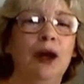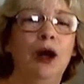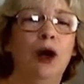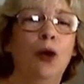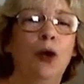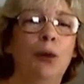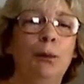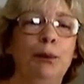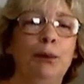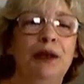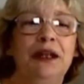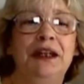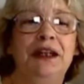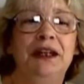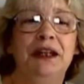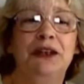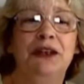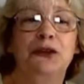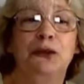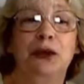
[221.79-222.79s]

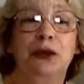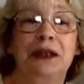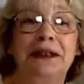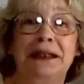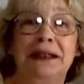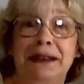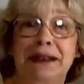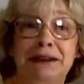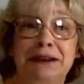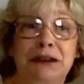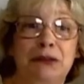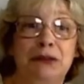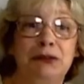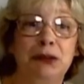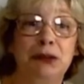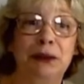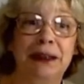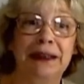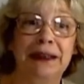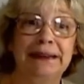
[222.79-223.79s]
obedient or attentive
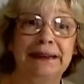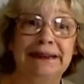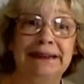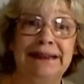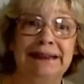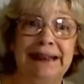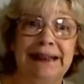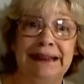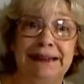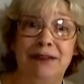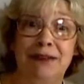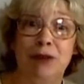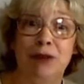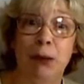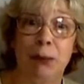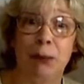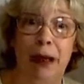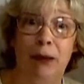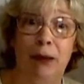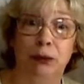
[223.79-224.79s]
to an excessive
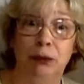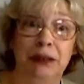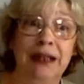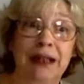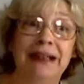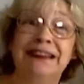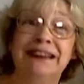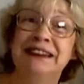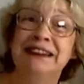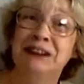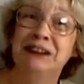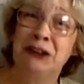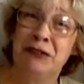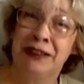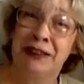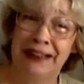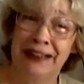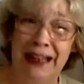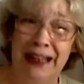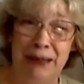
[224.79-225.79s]
amount,
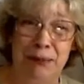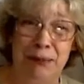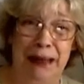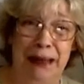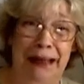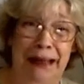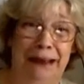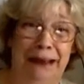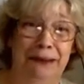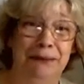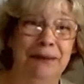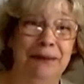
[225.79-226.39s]
servant-like manner,